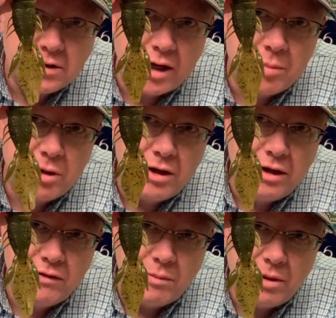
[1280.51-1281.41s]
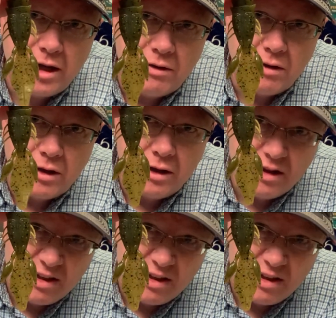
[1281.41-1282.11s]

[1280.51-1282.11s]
like a pretty decent bait, really,